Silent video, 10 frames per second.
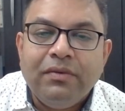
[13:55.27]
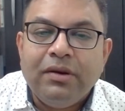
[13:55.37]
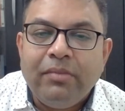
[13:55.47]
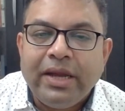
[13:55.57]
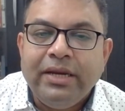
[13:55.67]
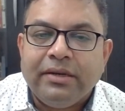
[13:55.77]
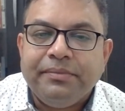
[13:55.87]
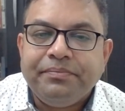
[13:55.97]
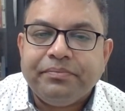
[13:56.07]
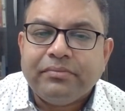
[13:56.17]
our mind,
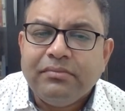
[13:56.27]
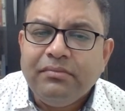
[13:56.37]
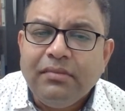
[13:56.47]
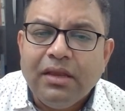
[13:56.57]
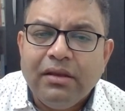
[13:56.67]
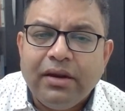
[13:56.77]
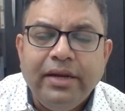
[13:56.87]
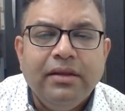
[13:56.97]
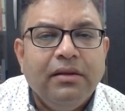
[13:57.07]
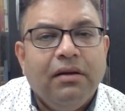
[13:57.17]

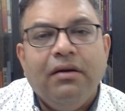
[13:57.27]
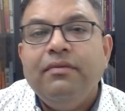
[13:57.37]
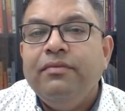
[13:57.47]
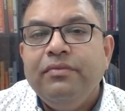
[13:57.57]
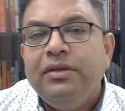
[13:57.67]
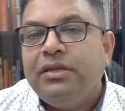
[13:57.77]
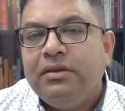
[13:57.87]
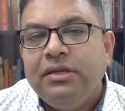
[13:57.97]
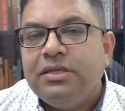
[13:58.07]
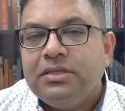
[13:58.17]
right?
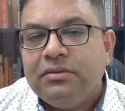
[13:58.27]
It